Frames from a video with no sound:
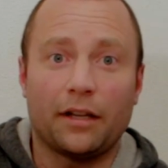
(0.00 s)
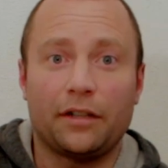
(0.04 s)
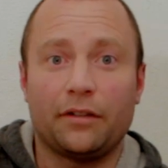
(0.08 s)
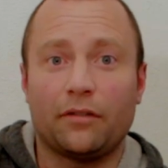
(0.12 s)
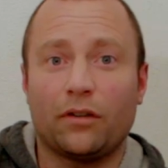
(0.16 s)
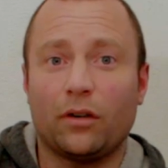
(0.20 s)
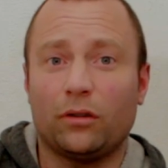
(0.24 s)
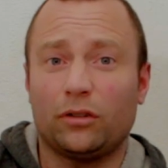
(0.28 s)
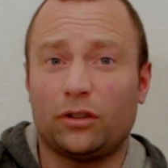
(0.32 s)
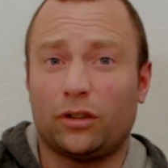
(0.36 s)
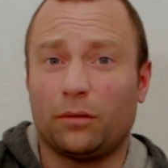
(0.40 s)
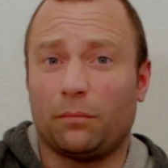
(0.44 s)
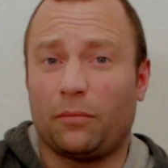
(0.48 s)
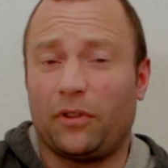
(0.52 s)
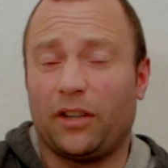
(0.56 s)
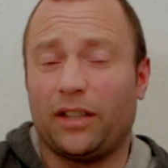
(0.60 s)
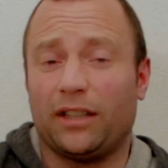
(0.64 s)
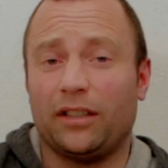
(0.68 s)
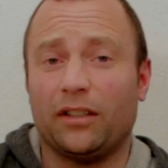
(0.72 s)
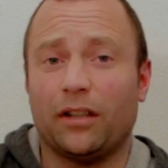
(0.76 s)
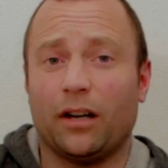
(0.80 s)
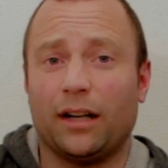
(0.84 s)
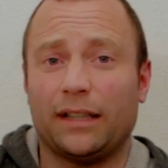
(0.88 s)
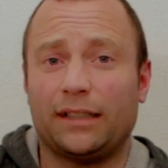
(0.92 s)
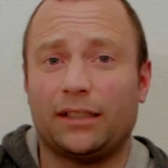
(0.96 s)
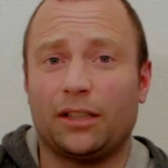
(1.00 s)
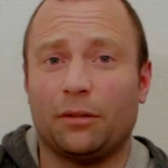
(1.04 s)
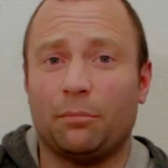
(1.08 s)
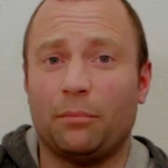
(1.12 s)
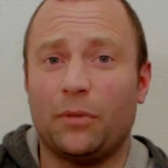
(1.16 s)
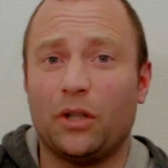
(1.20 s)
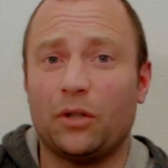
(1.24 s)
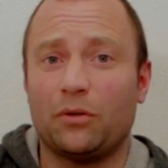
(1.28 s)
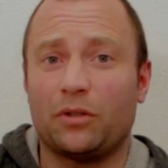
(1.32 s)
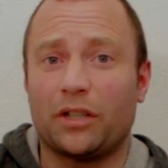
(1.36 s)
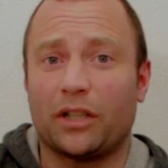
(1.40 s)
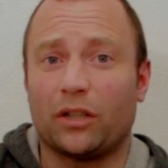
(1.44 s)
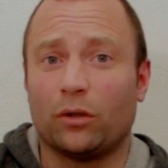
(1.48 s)
you've got something nice and
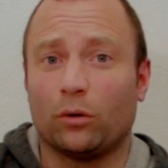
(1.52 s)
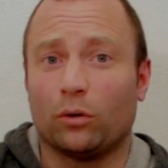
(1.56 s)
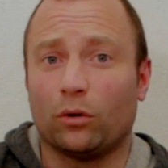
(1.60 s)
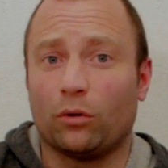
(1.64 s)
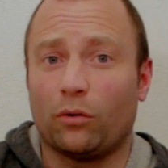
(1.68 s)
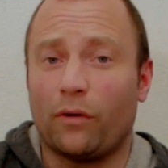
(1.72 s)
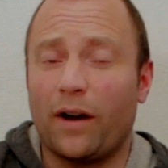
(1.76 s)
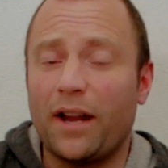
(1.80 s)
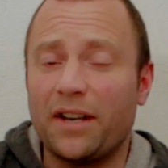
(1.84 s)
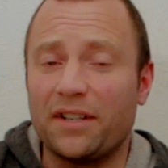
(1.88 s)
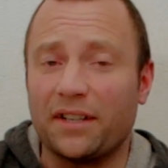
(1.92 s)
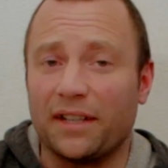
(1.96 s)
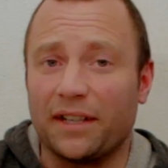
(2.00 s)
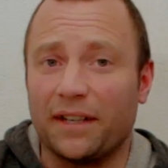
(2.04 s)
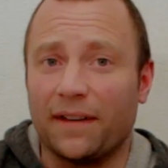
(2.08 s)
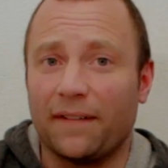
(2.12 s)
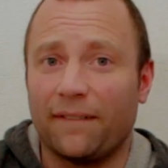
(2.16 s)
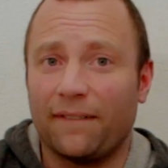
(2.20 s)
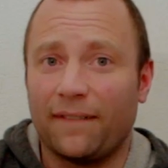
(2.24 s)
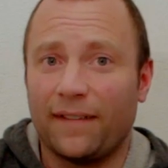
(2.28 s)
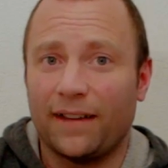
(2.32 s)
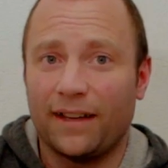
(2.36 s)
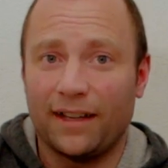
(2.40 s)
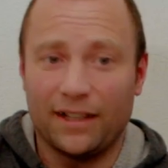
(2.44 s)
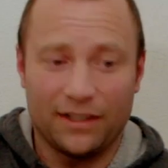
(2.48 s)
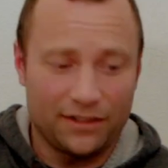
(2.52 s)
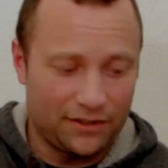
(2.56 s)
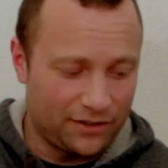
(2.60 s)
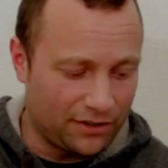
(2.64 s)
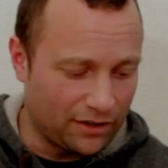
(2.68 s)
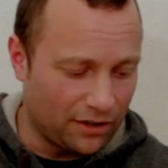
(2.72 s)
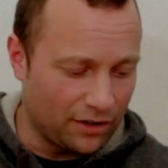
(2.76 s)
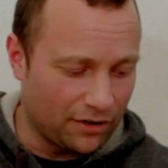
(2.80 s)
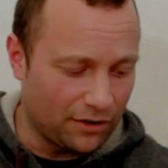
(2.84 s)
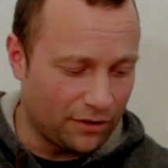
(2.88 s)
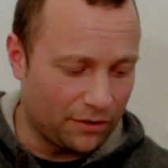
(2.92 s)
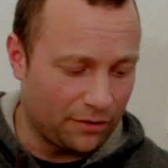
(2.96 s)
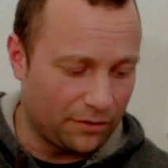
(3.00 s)
musical already.
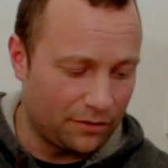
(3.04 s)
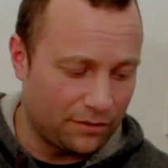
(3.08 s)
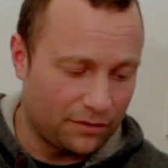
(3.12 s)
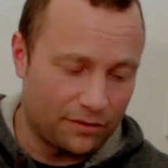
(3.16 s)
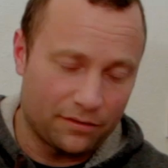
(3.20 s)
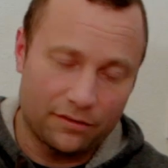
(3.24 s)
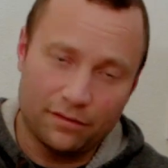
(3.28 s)
So,